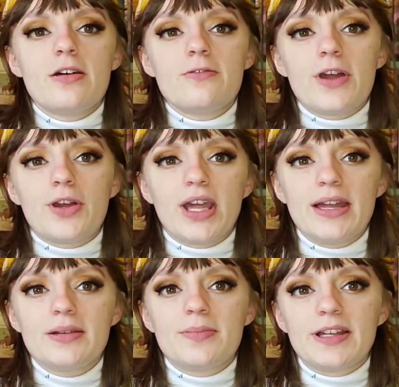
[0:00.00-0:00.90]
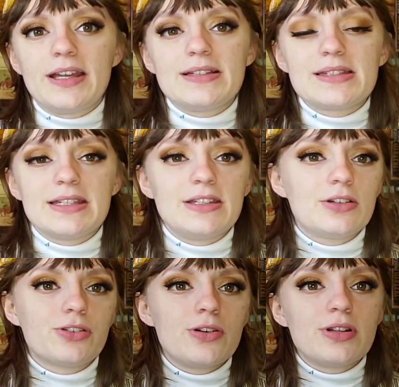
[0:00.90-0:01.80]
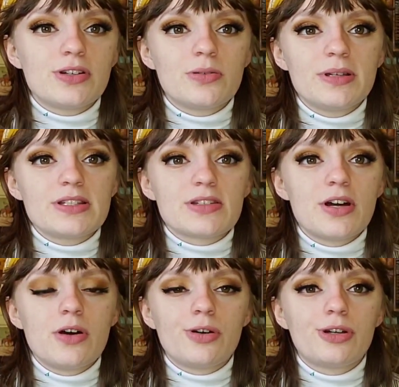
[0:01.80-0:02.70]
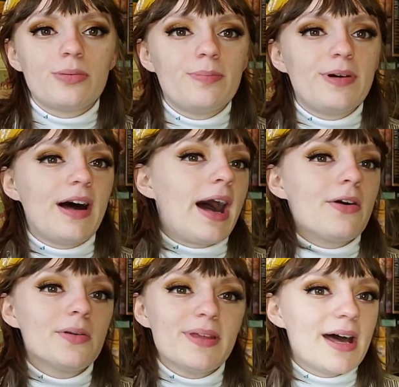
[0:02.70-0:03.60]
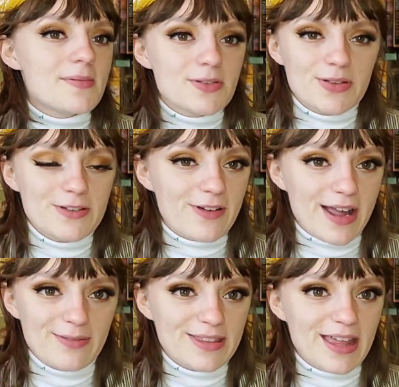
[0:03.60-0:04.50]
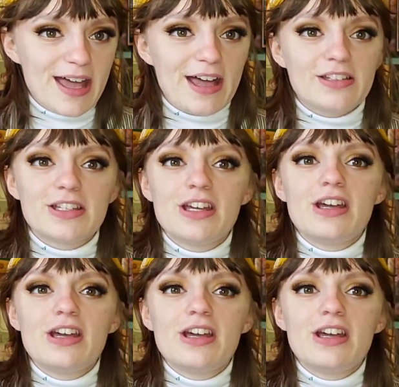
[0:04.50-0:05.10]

variegated plants tend to grow a little bit slower, but I would be absolutely fine with that.